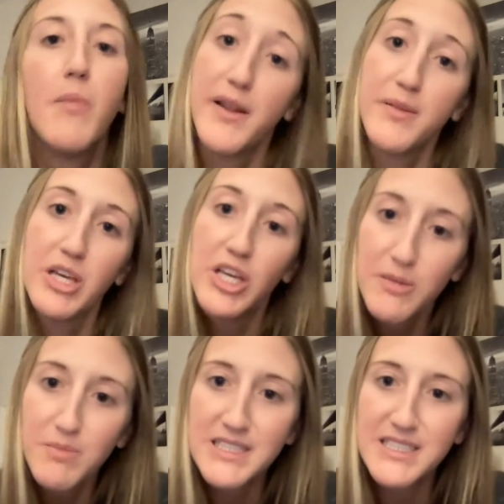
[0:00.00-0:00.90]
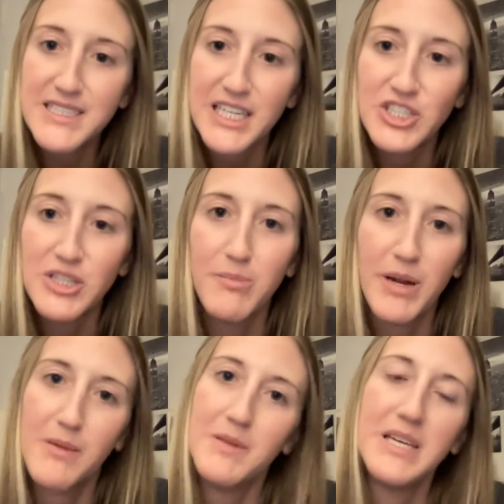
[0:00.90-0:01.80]
possibly could be sensation
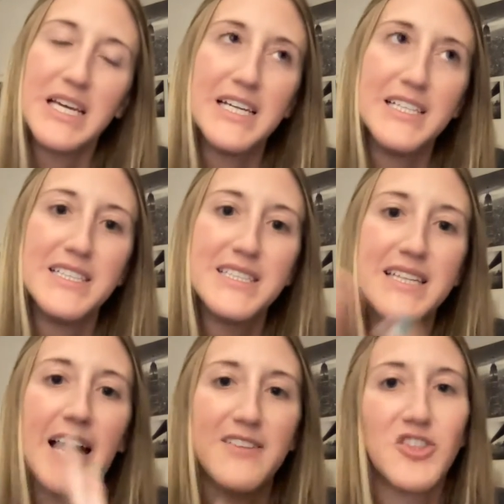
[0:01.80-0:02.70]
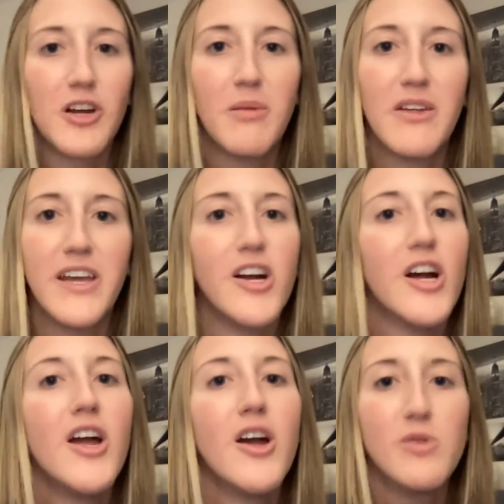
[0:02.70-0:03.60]
impairment because, as I'll talk about
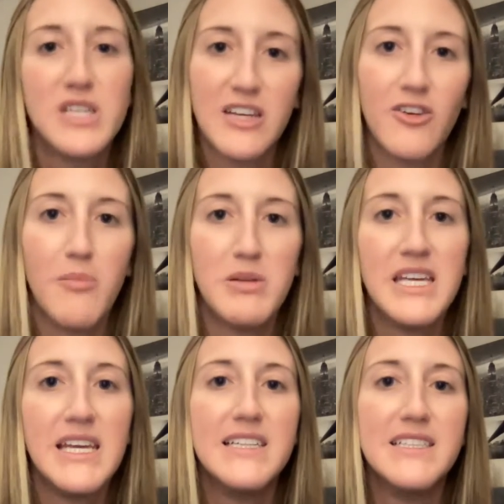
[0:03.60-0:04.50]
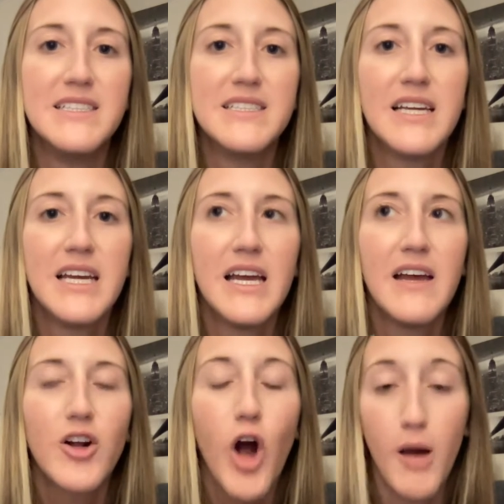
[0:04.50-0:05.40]
later, radiculopathy is
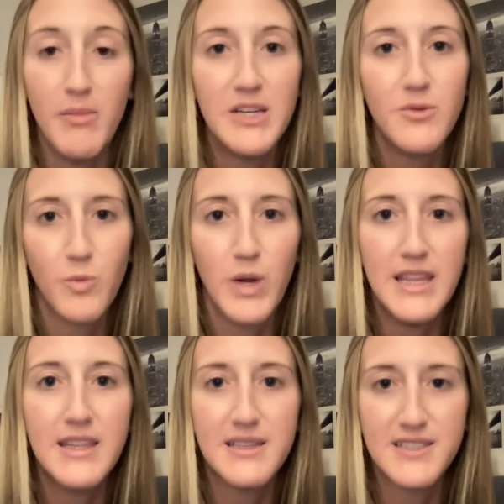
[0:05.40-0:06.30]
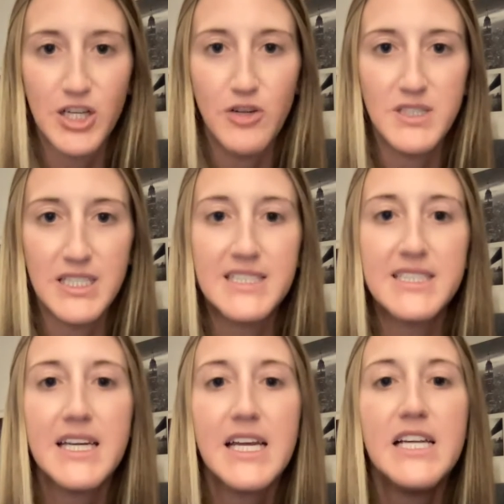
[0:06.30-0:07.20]
common with
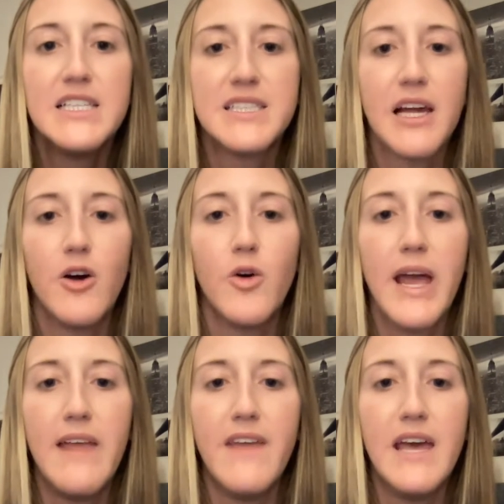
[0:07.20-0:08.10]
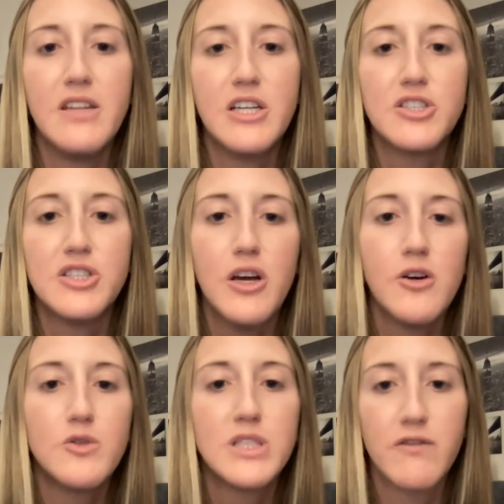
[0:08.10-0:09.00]
stenosis. So, and then there's
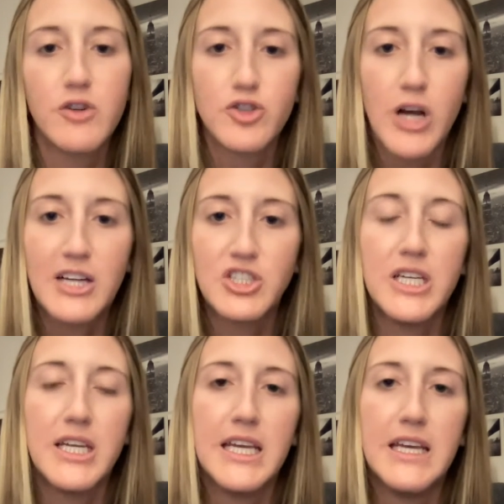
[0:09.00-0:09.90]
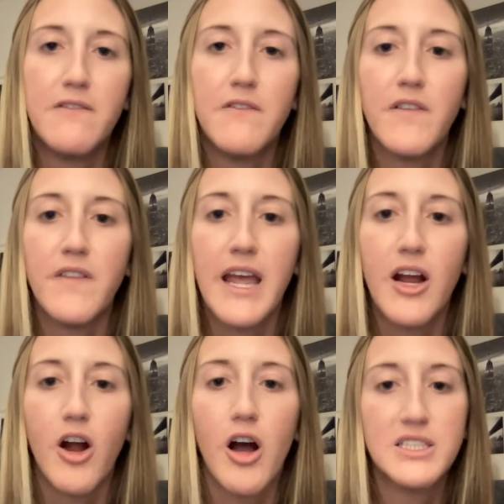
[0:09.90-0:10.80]
no cervical traction if they
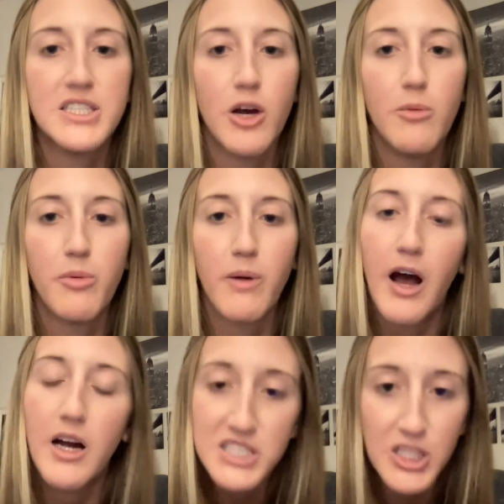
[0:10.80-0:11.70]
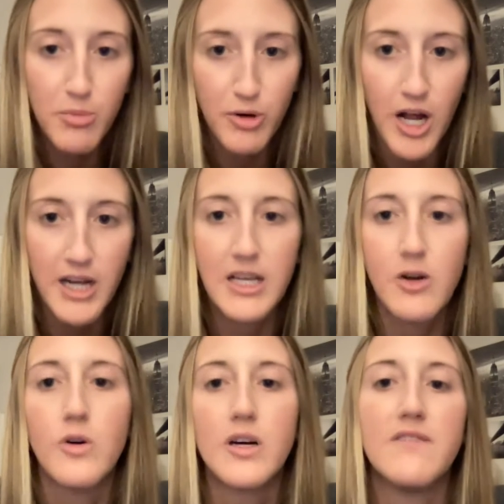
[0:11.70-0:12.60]
are osteoporotic
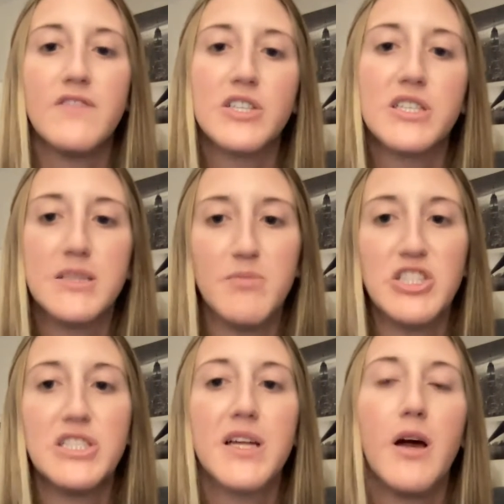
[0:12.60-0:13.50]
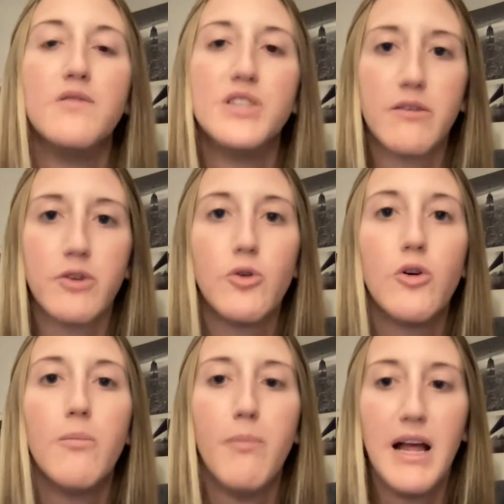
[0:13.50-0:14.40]
or if there's suspicions of
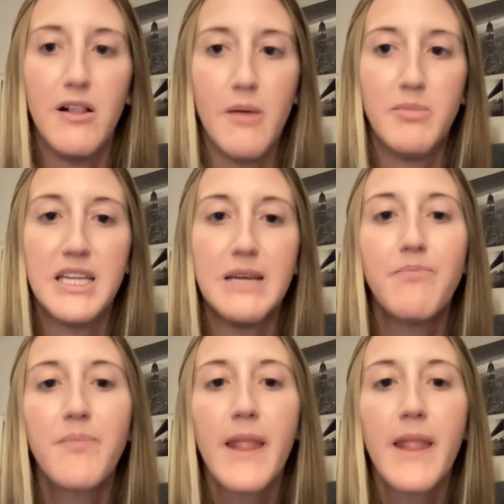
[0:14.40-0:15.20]
cervical myelopathy.